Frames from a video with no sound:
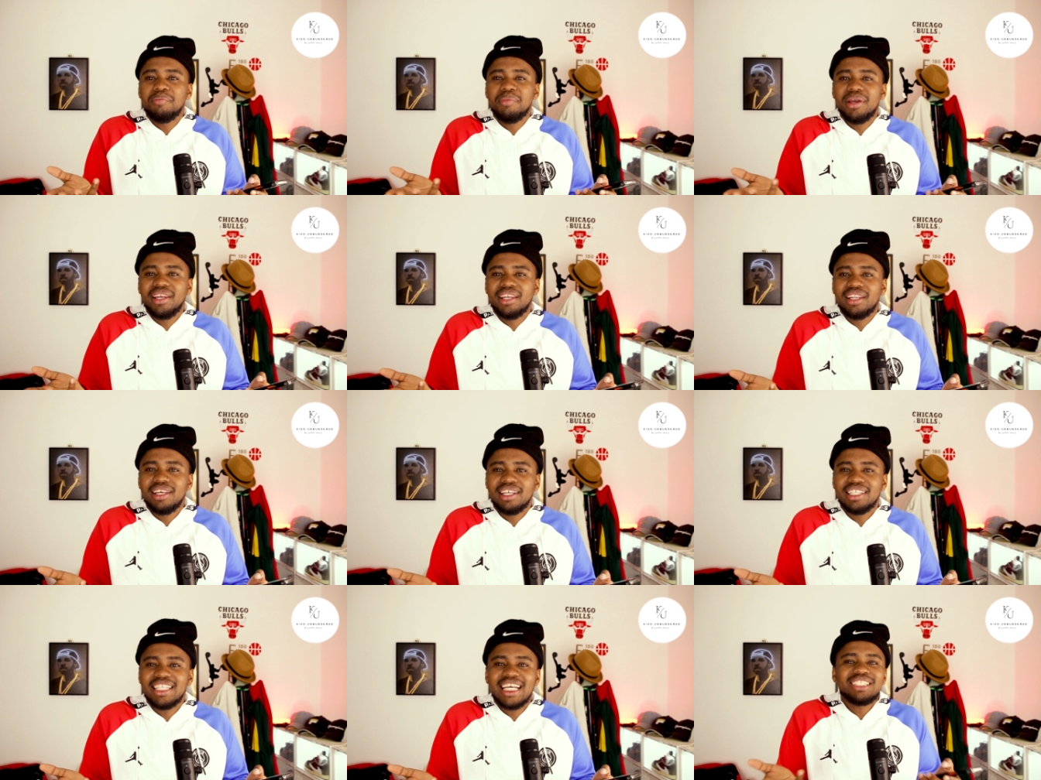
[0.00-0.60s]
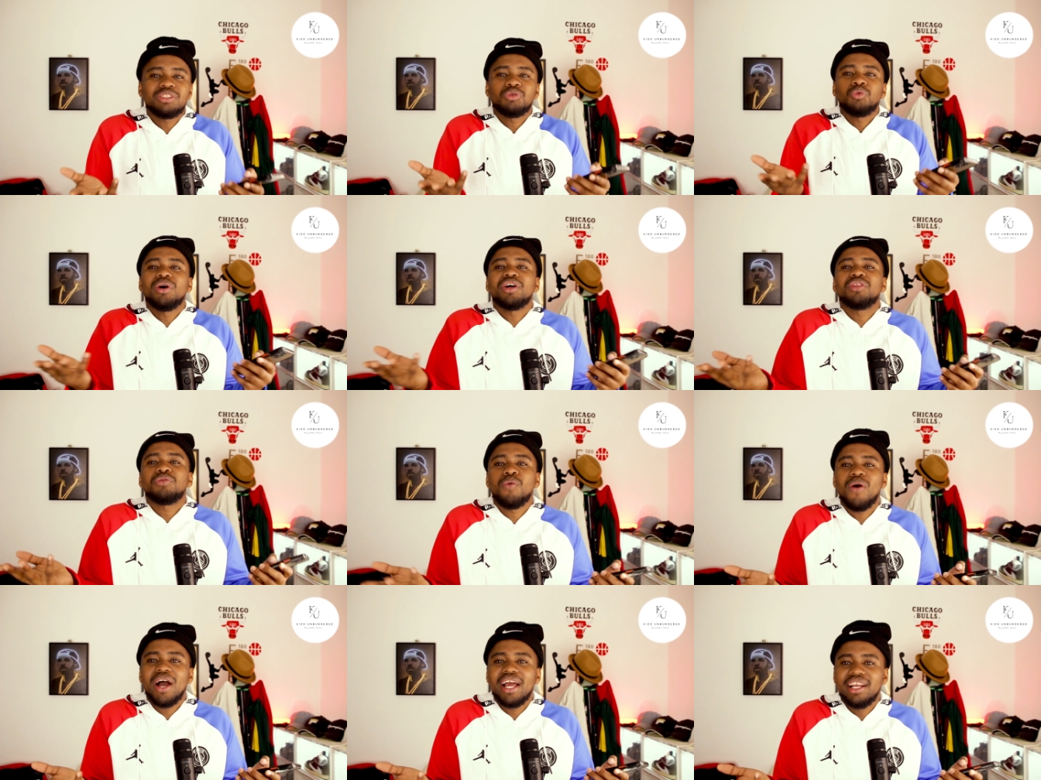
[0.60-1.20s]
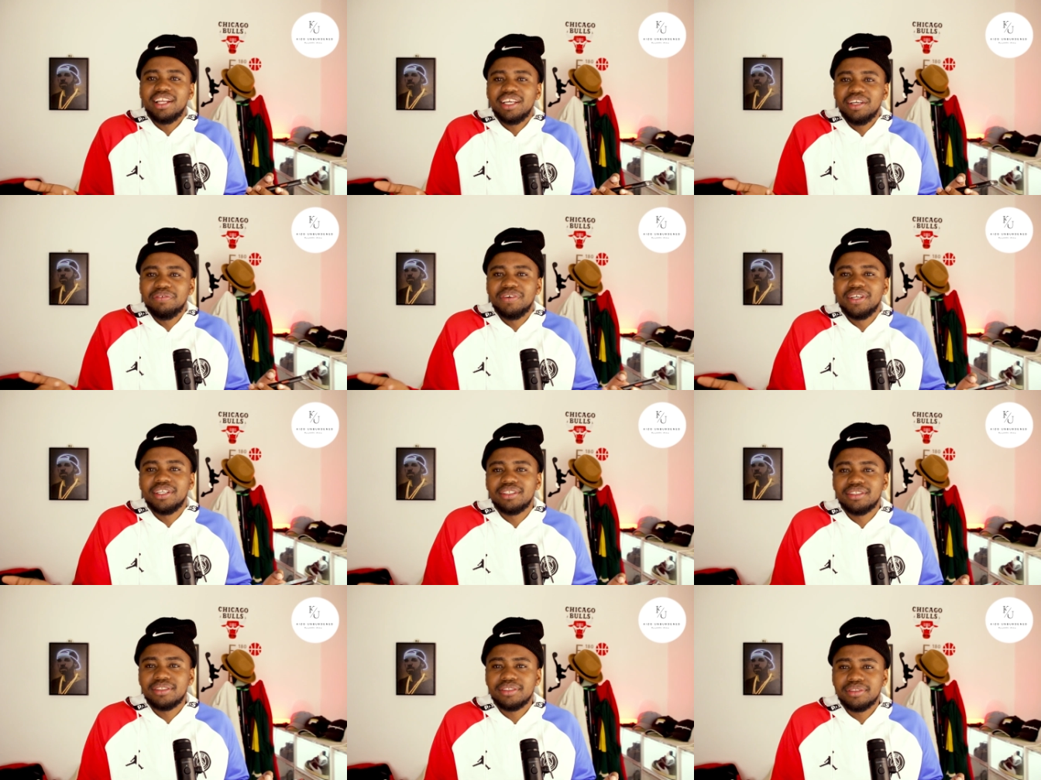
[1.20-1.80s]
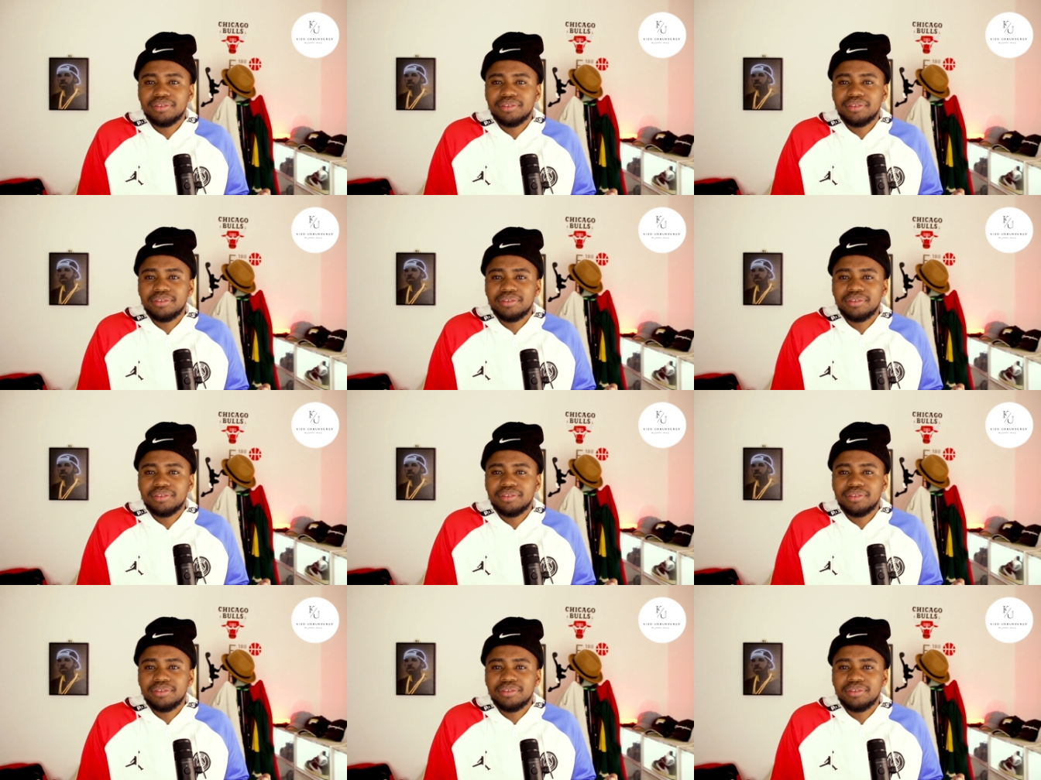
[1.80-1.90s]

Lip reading: man? That's worthwhile even.